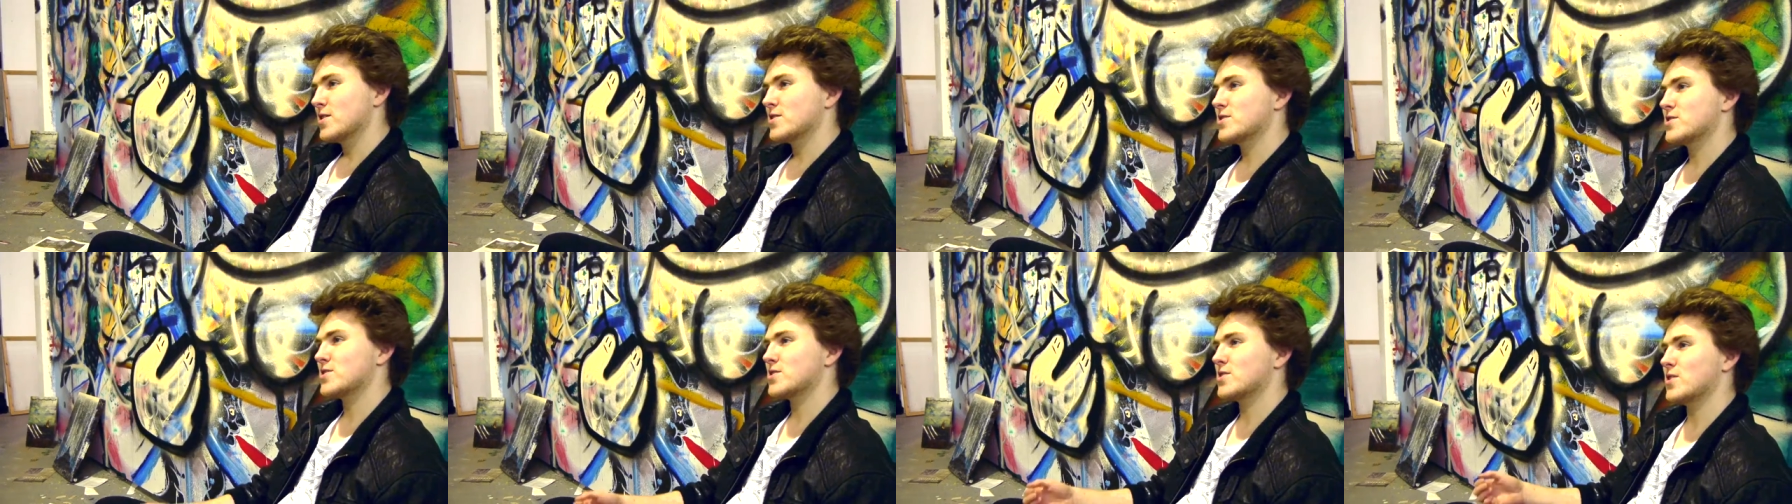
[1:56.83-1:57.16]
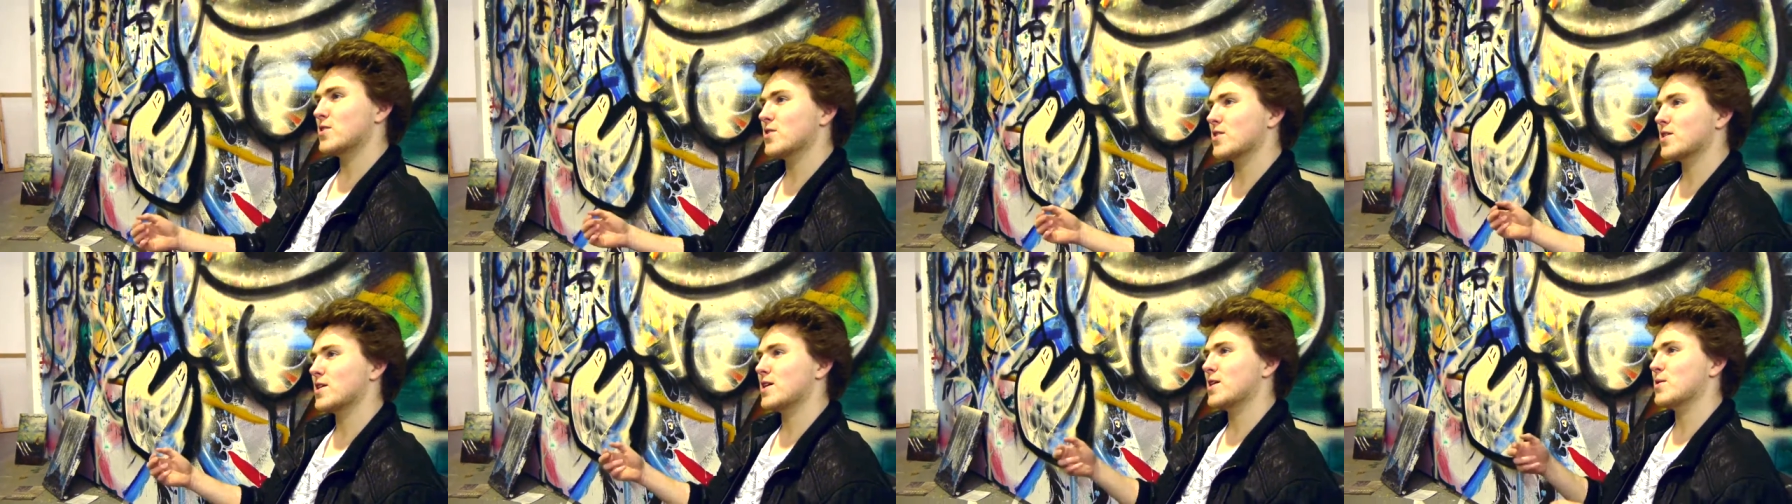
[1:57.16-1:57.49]

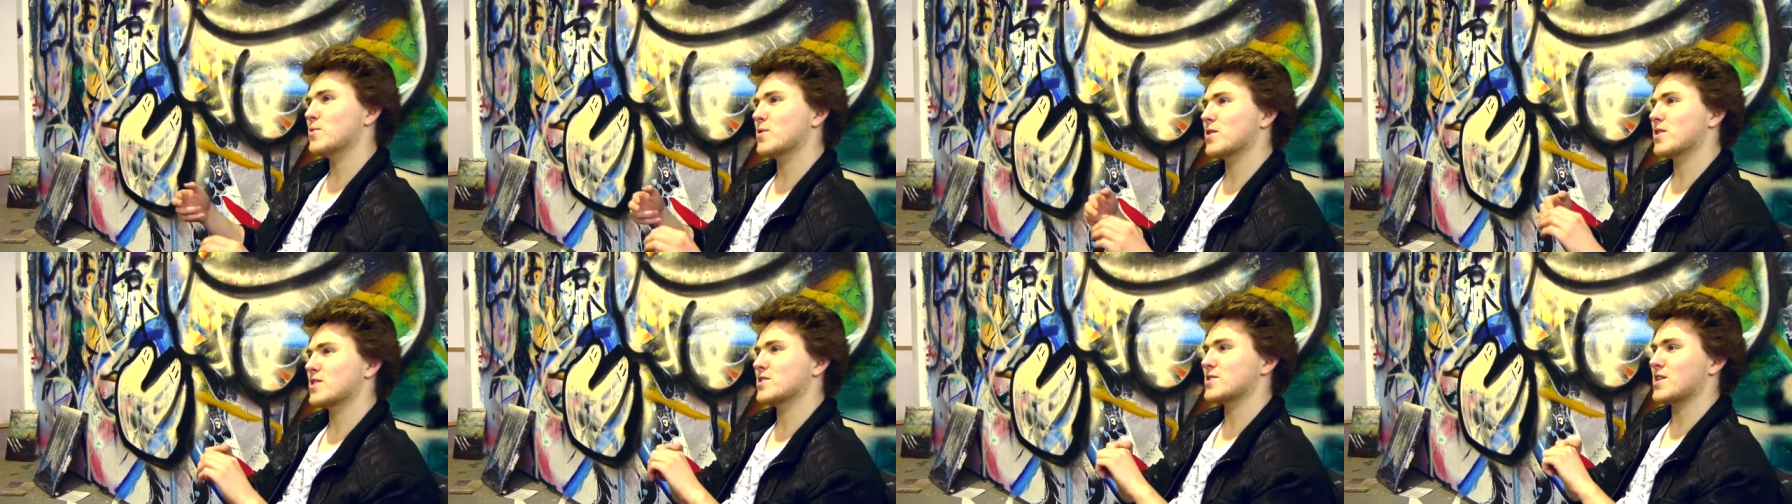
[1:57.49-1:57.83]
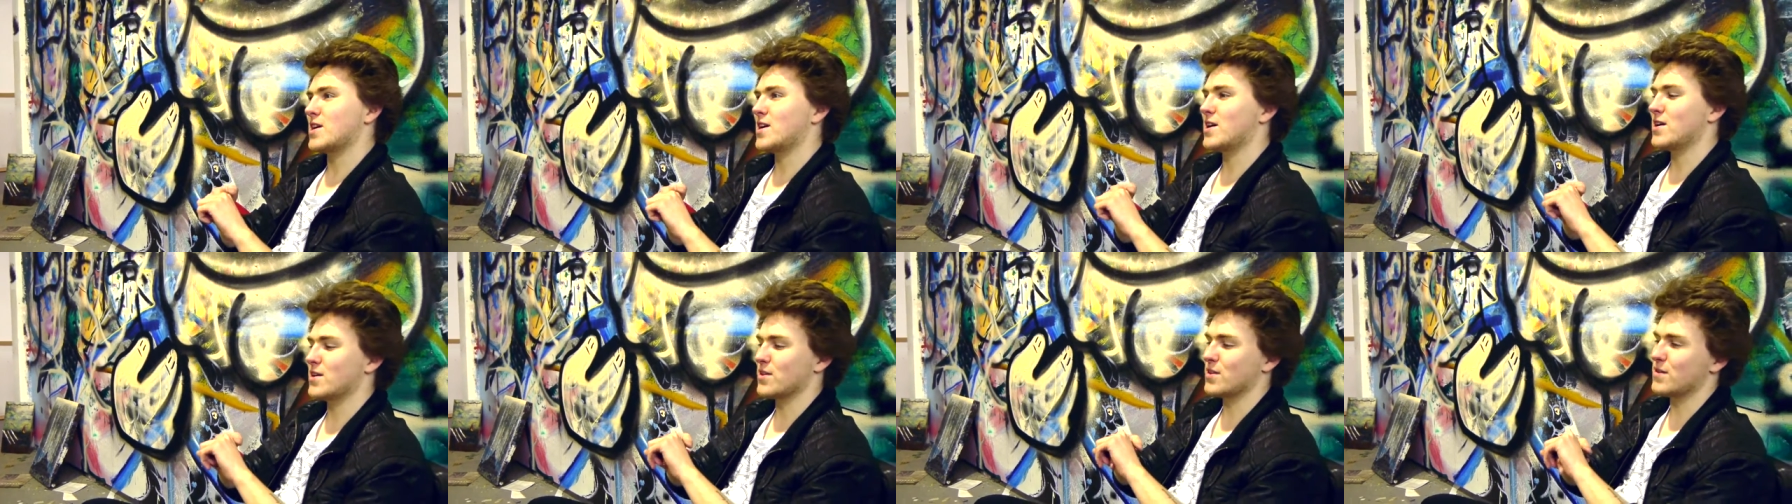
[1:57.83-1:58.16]
SnugArtwork is
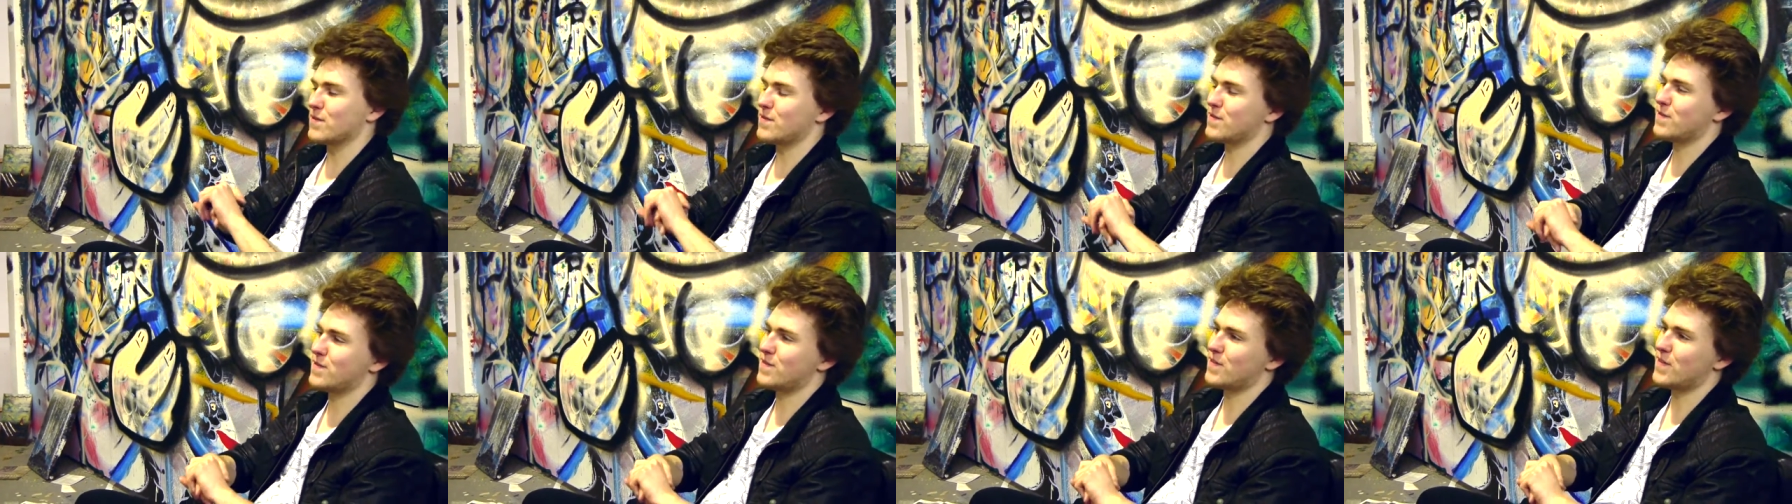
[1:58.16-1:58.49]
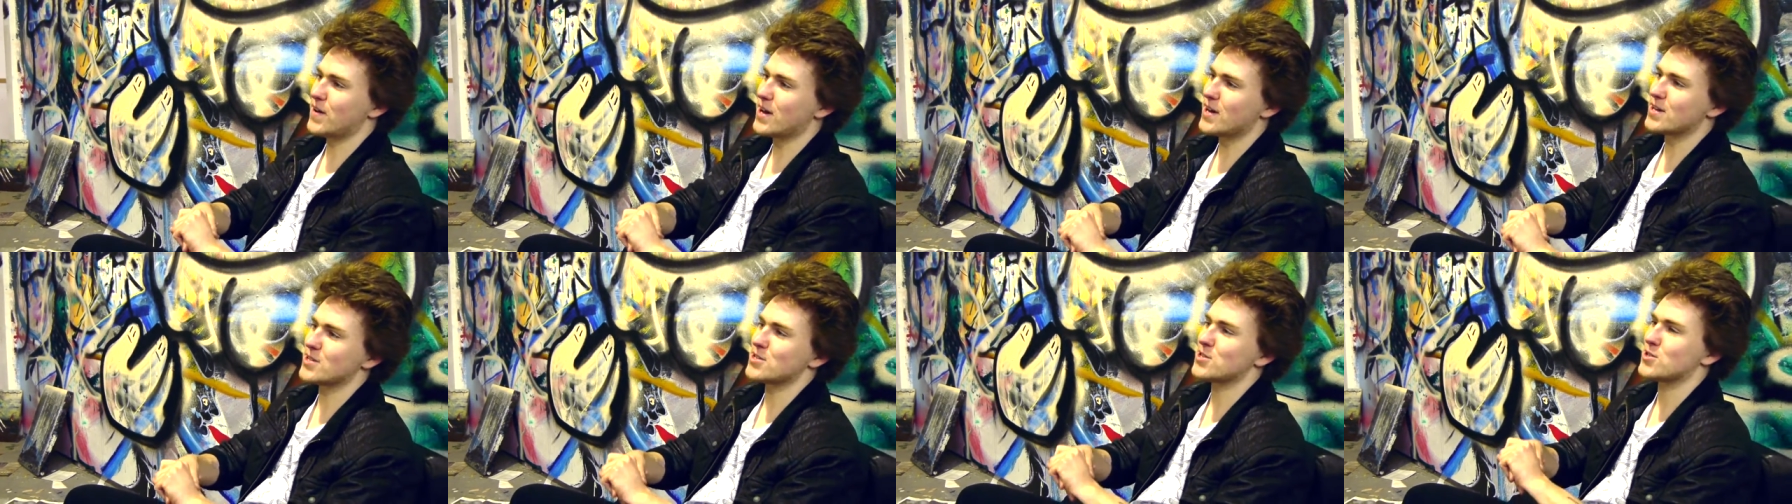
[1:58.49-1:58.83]
art that
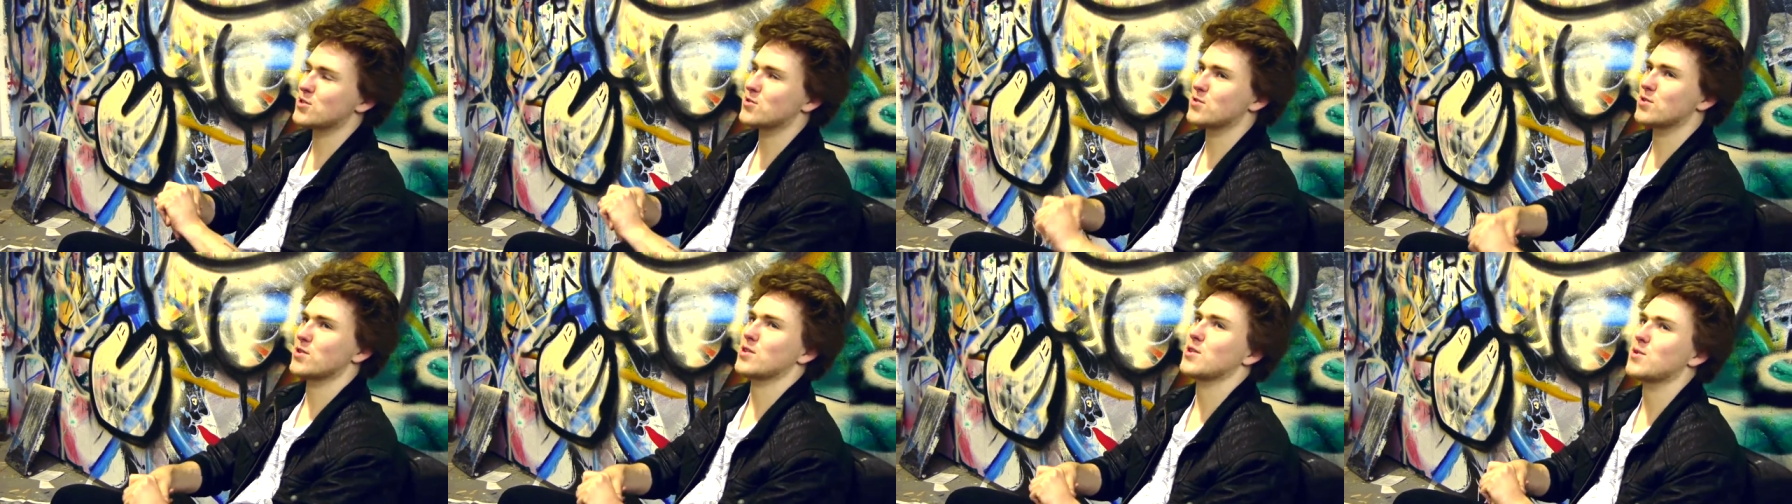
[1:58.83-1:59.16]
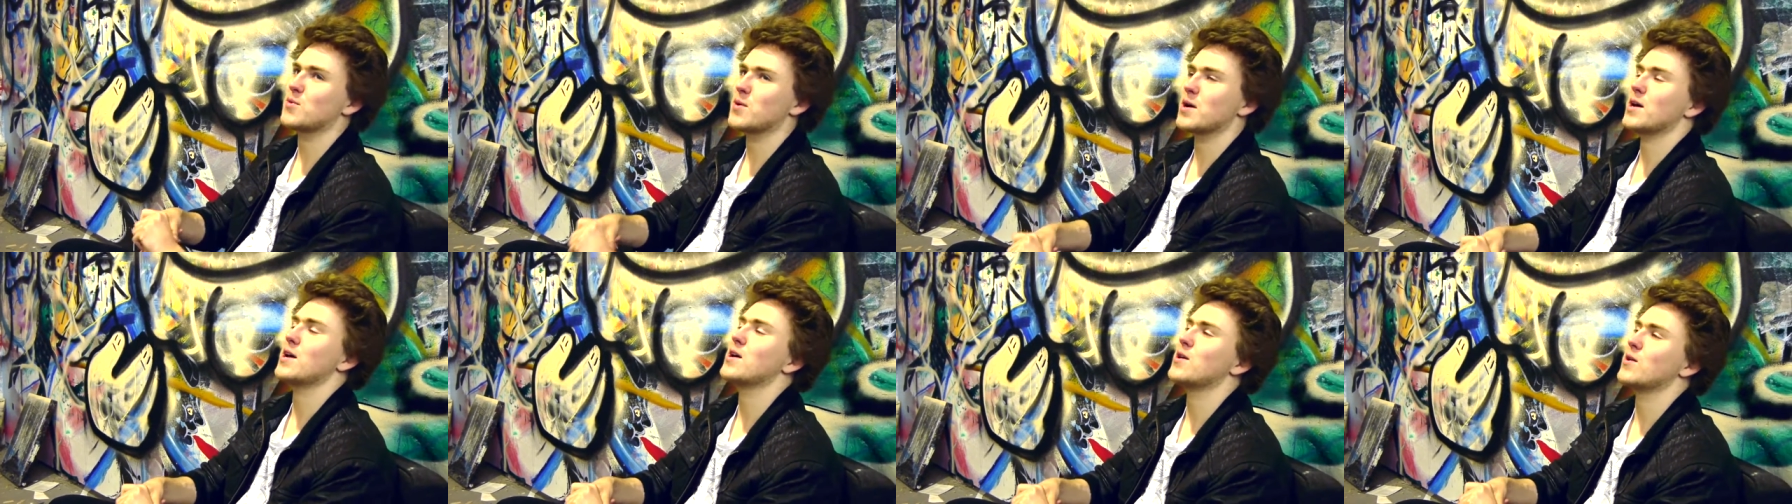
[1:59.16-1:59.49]
fits really
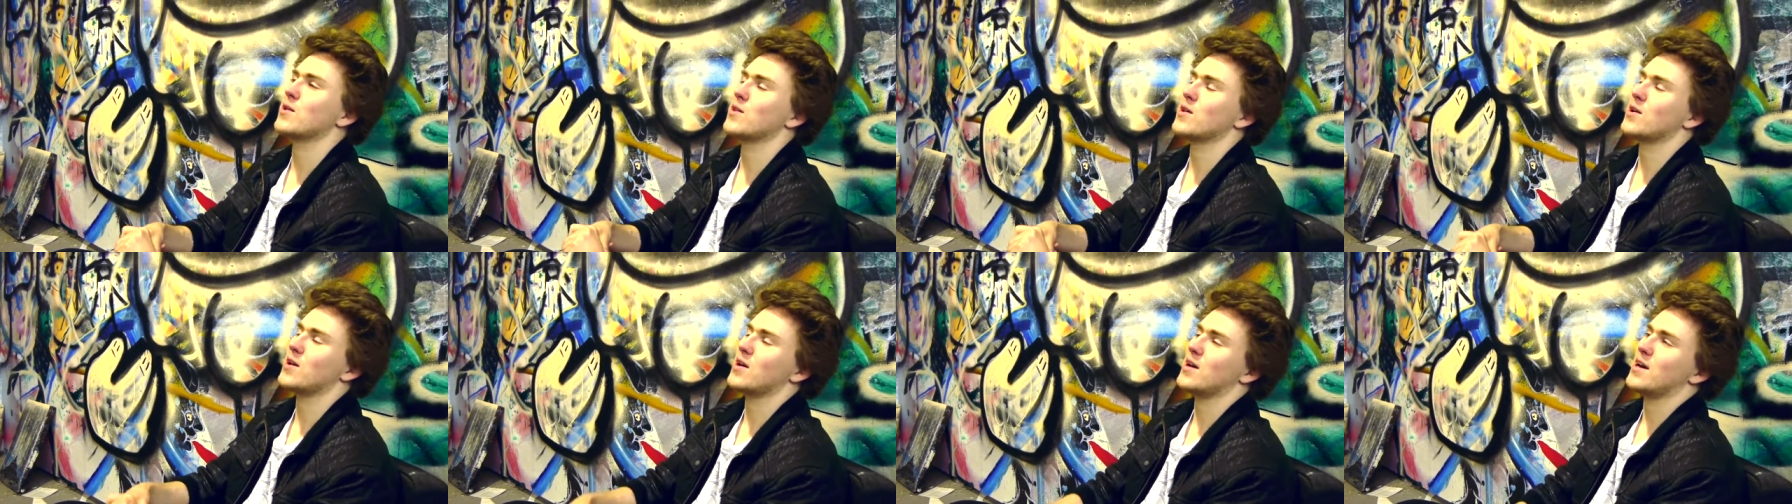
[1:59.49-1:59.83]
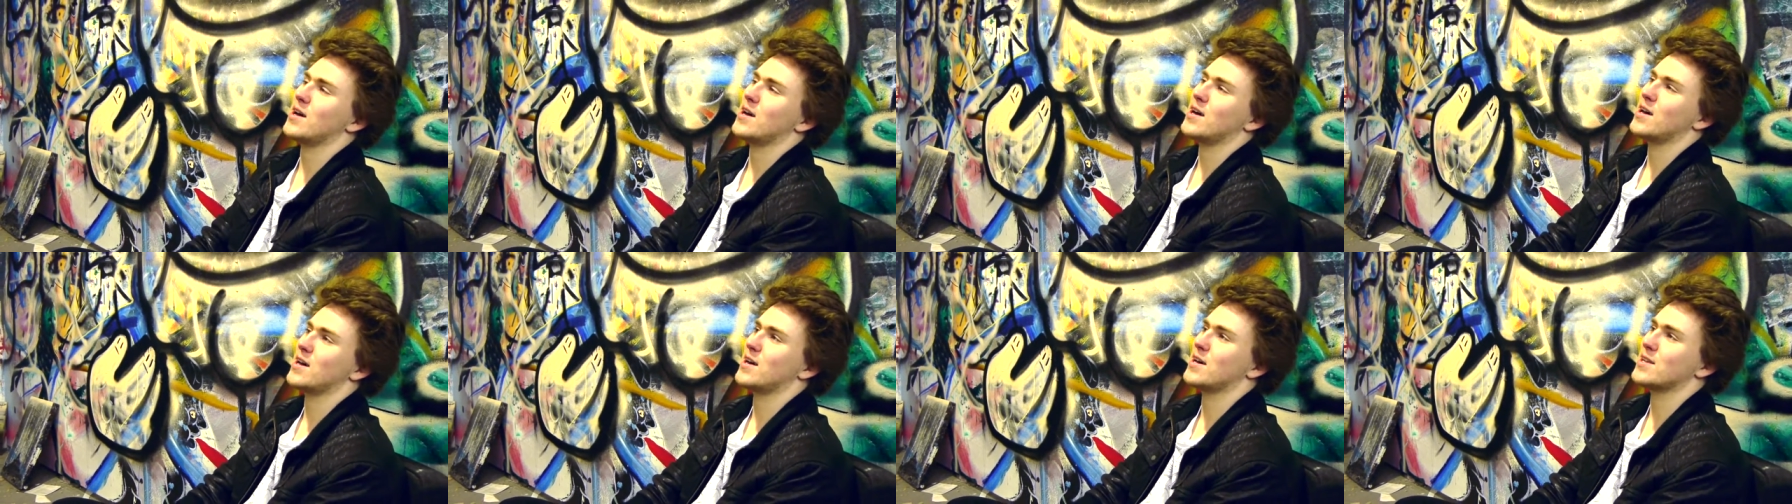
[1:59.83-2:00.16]
well,
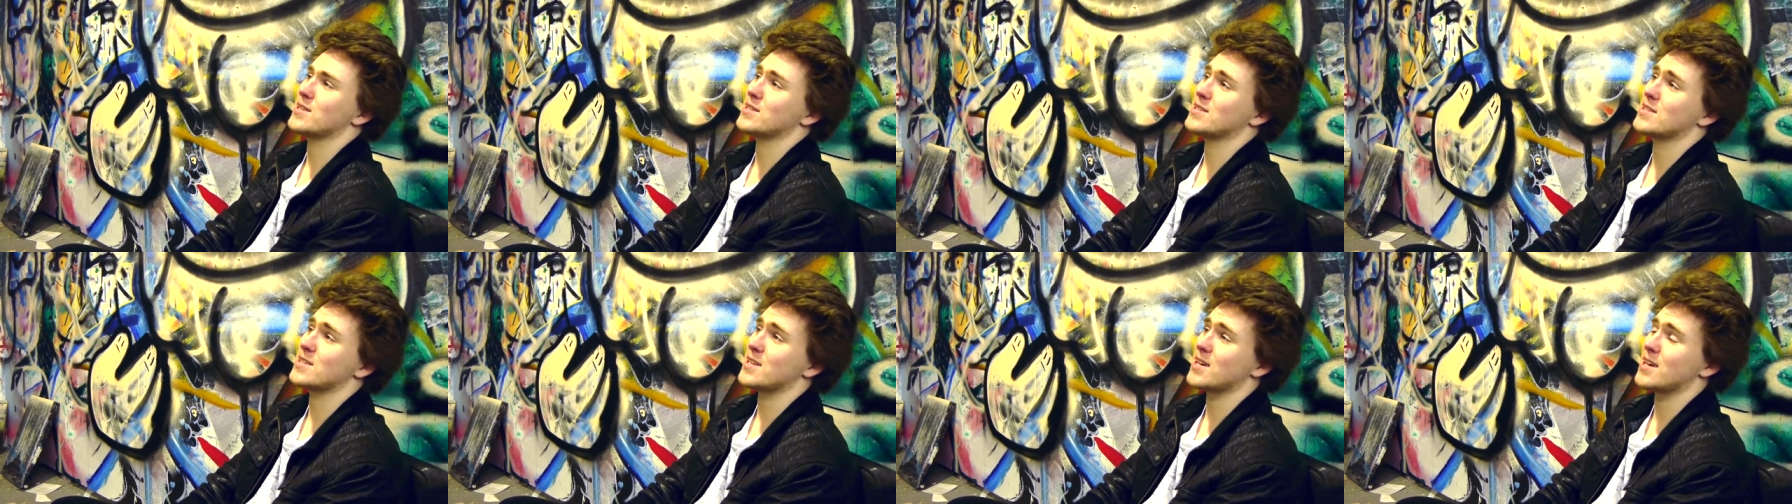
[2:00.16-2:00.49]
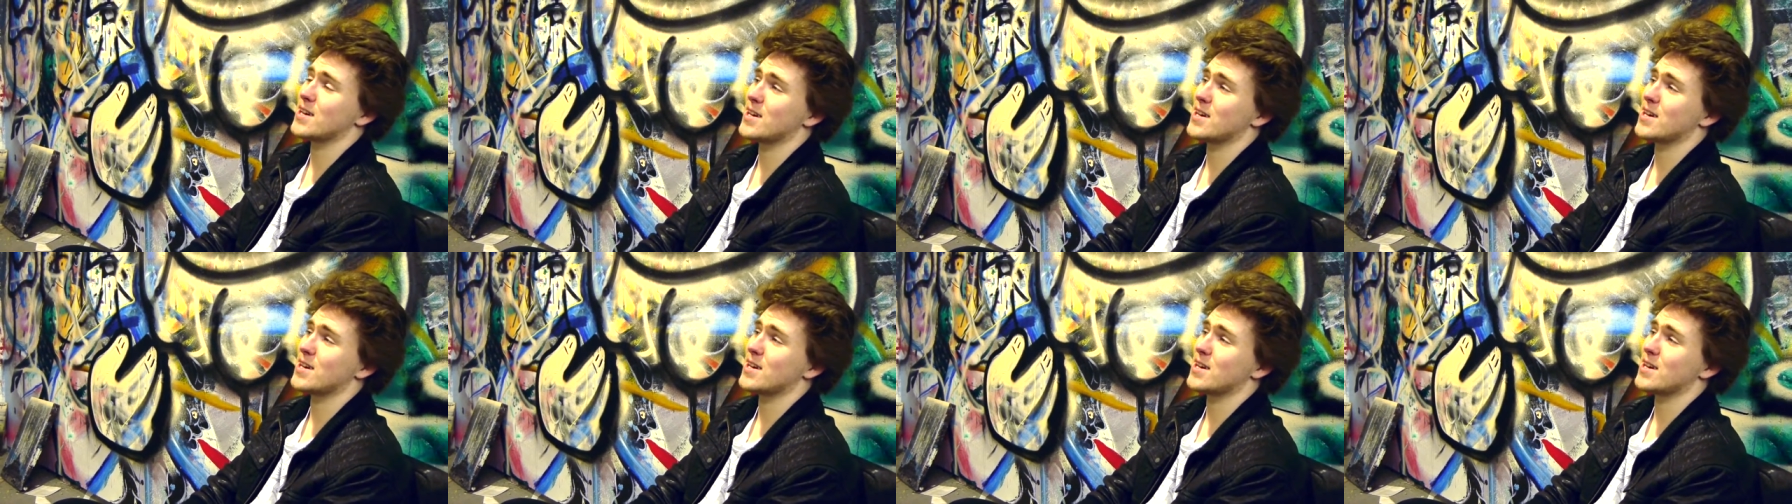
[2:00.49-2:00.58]
and